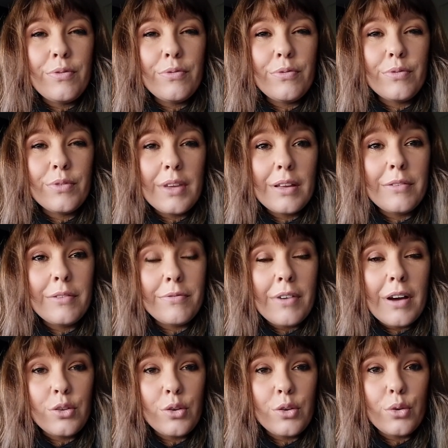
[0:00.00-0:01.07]
can
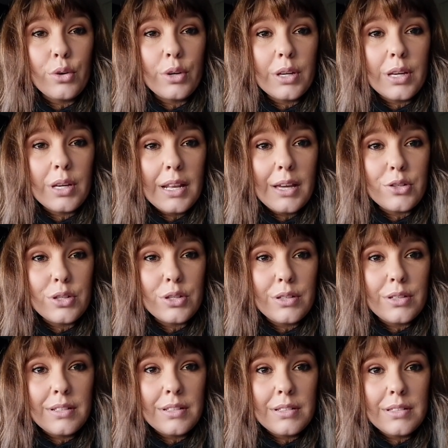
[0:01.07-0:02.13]
find your connection
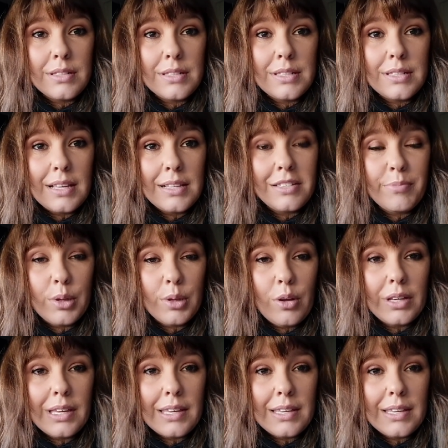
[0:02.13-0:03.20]
and sense of
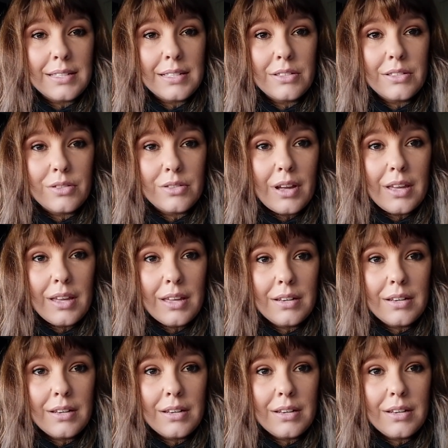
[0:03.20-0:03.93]
belonging as an Australian